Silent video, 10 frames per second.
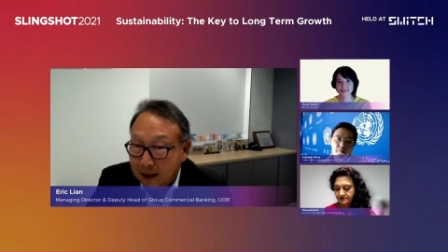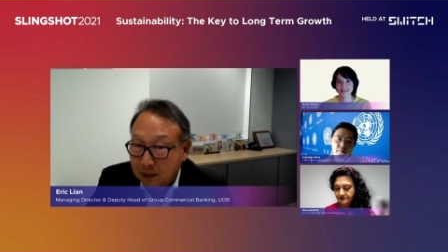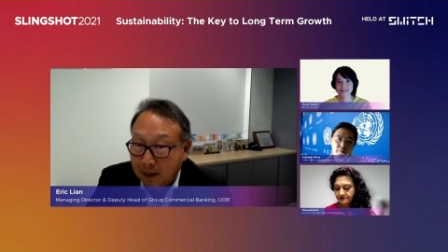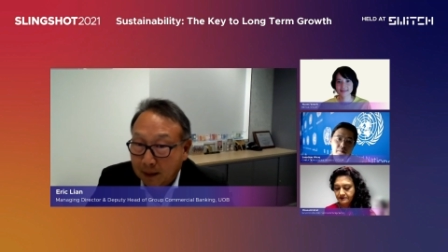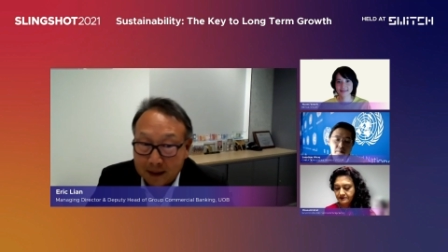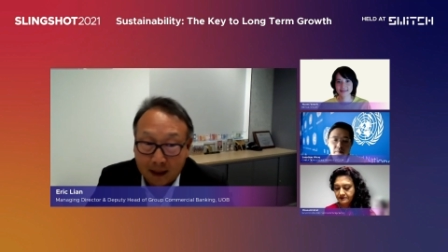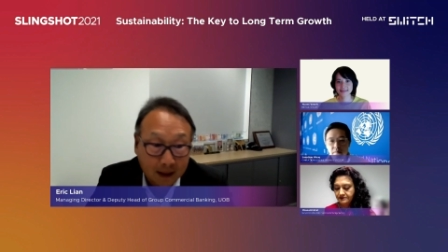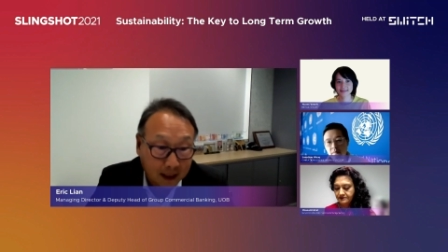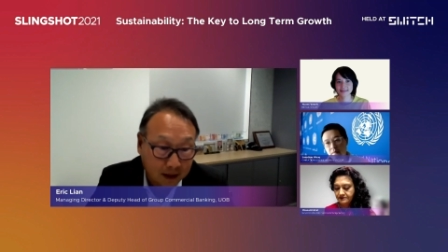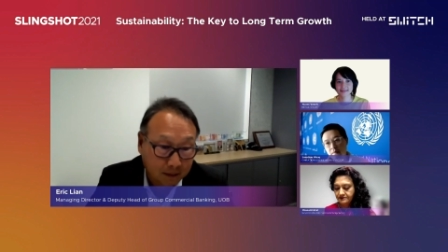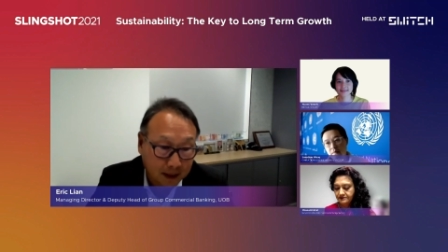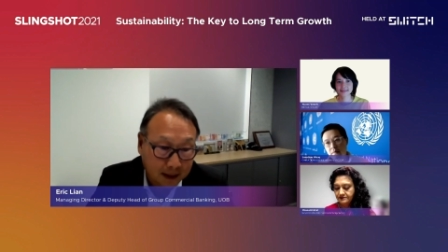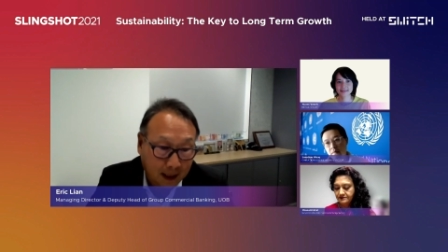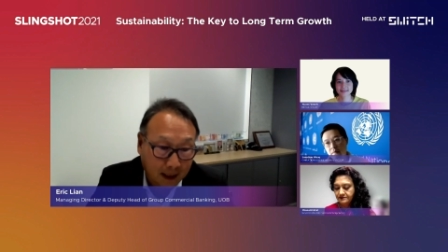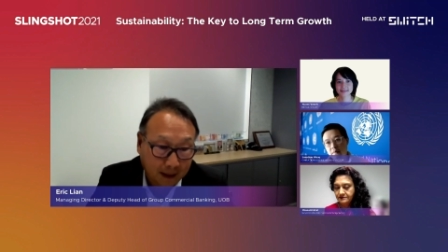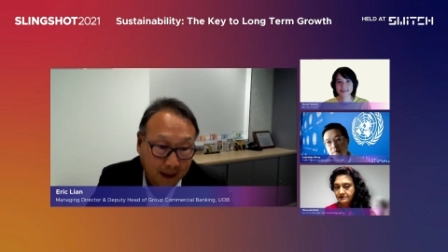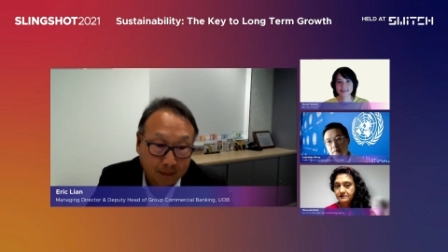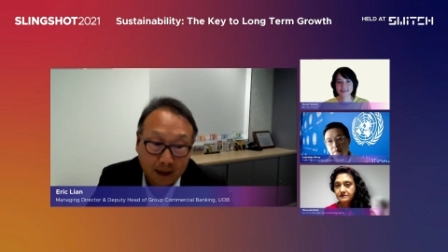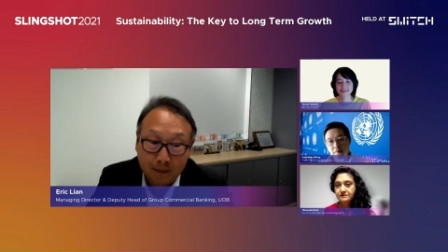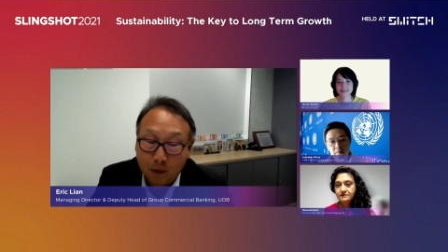as well as our customers are
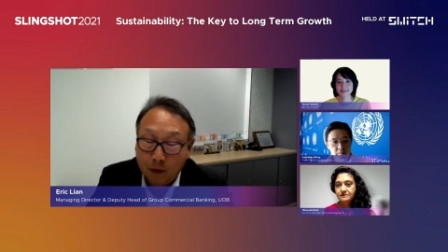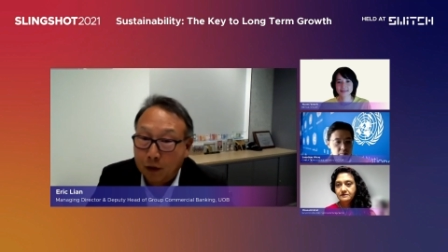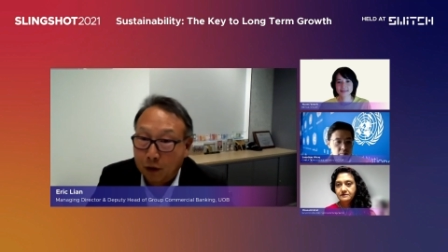becoming more